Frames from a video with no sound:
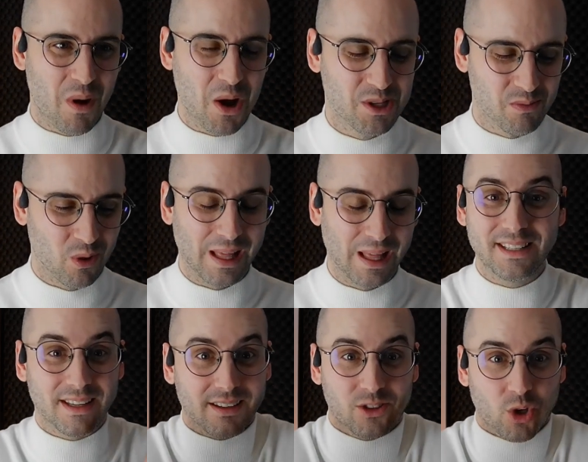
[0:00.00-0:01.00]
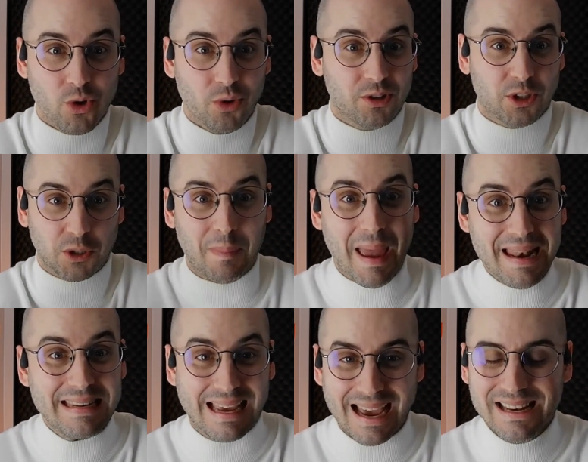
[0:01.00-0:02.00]
possible. And so you don't
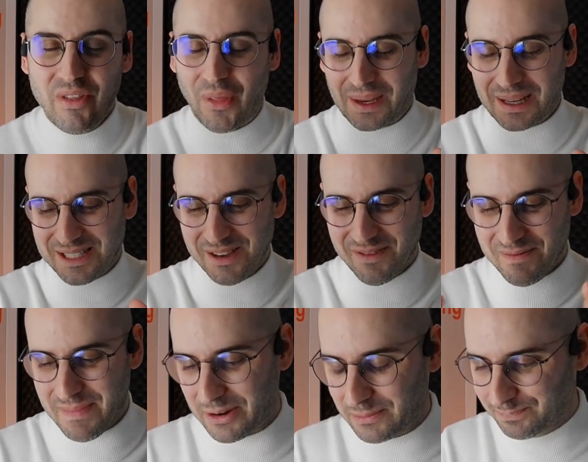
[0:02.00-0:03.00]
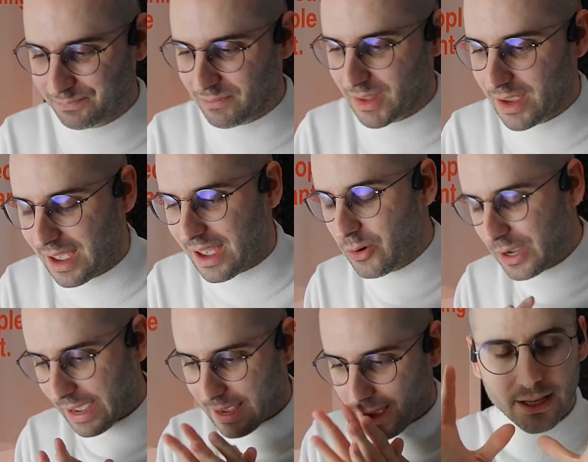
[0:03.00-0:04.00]
spend anything. It's even better.
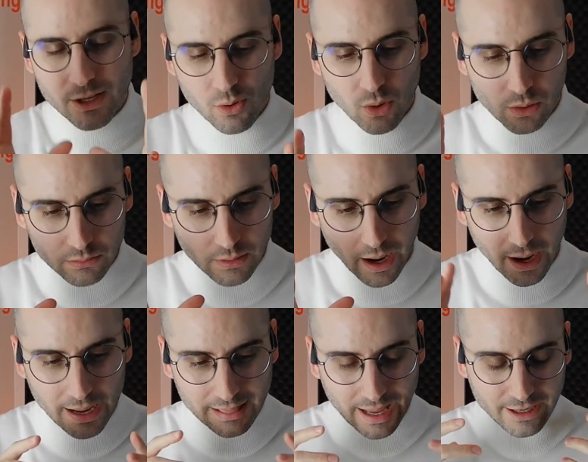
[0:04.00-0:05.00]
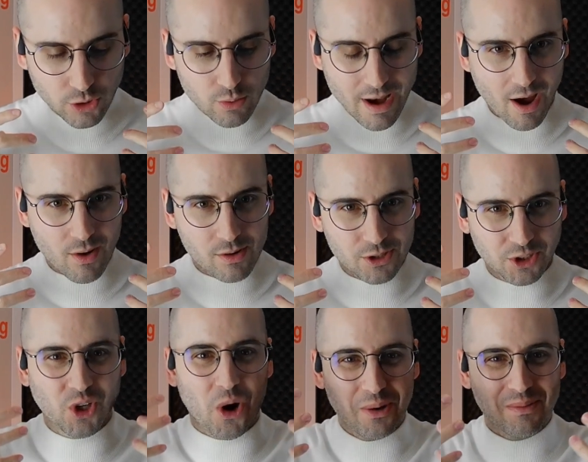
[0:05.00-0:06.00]
Okay. I'd like to now
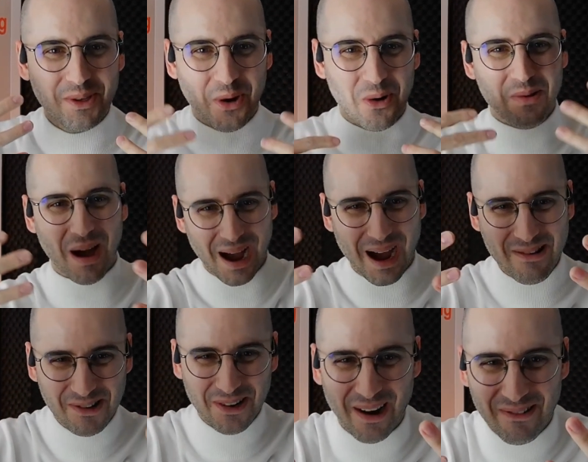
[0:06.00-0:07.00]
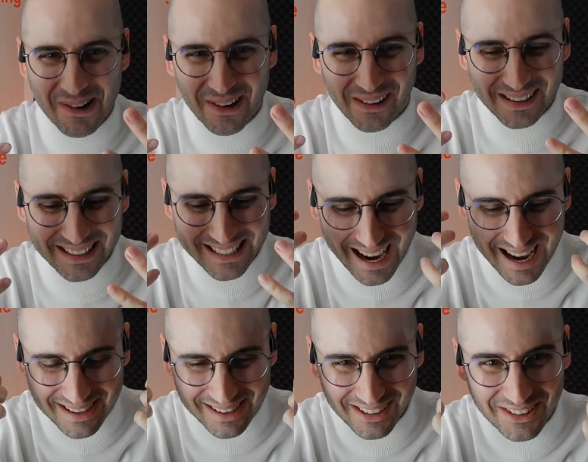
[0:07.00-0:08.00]
start, I want to
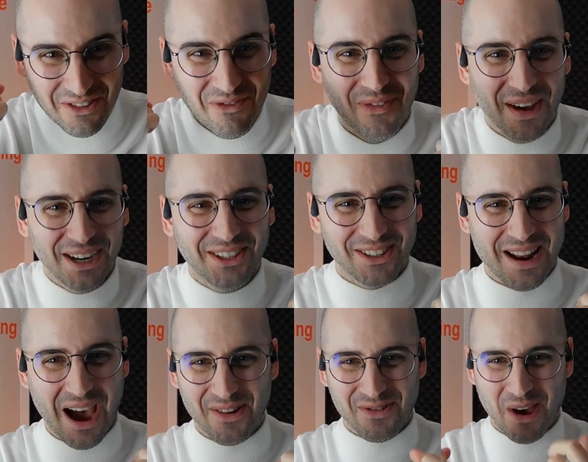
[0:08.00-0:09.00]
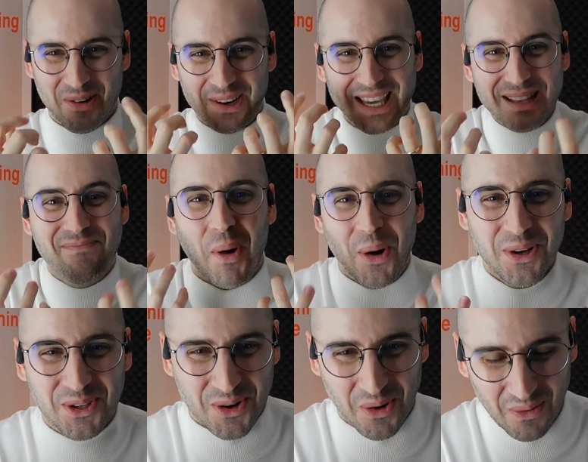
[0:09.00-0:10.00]
get a confession out of you. I want to get
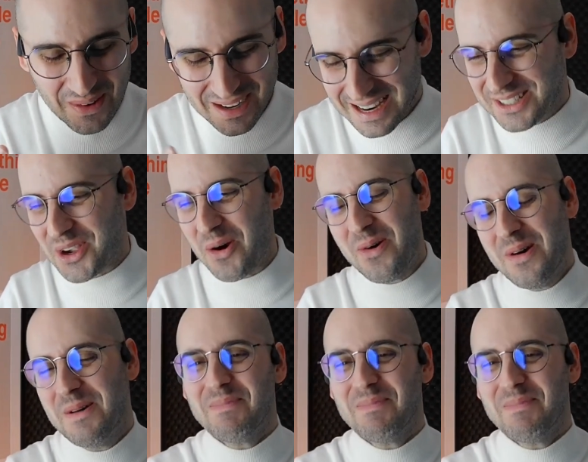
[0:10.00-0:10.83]
personal. So